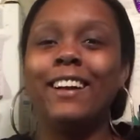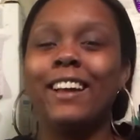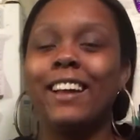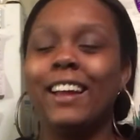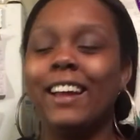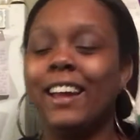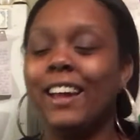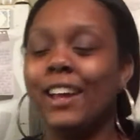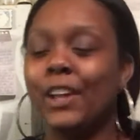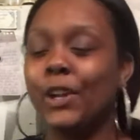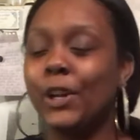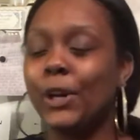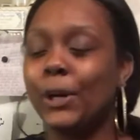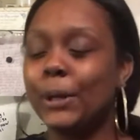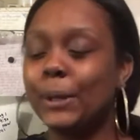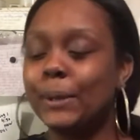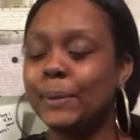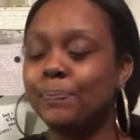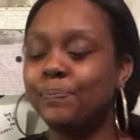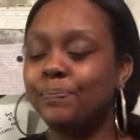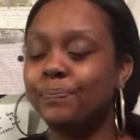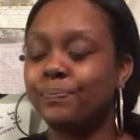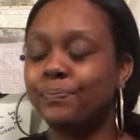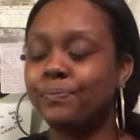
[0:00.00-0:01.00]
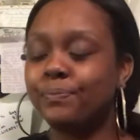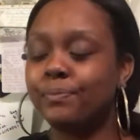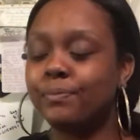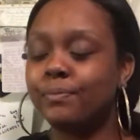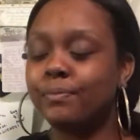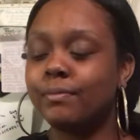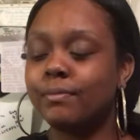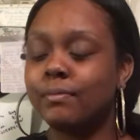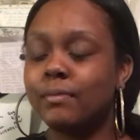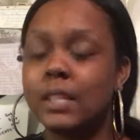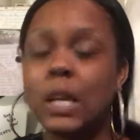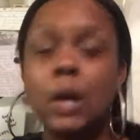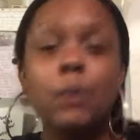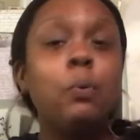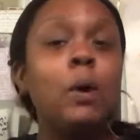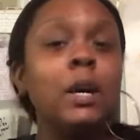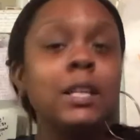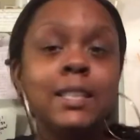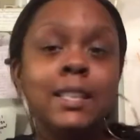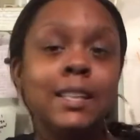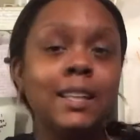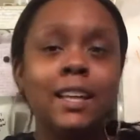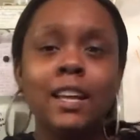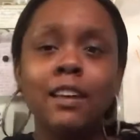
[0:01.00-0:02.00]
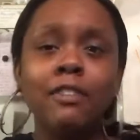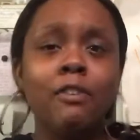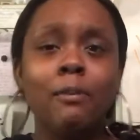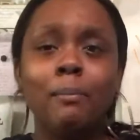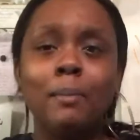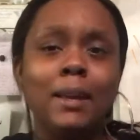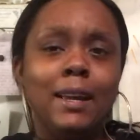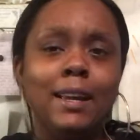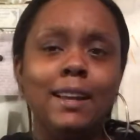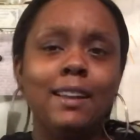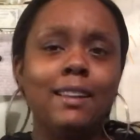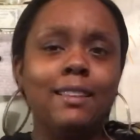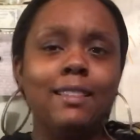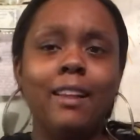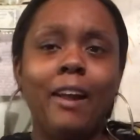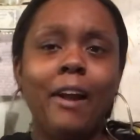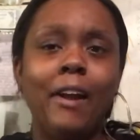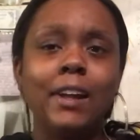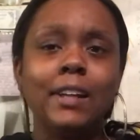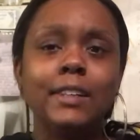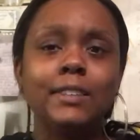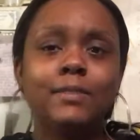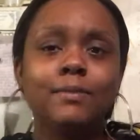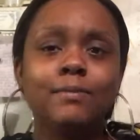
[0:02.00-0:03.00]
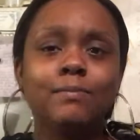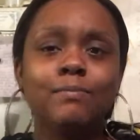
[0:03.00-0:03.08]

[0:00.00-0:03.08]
And, it wasn't giving me anything.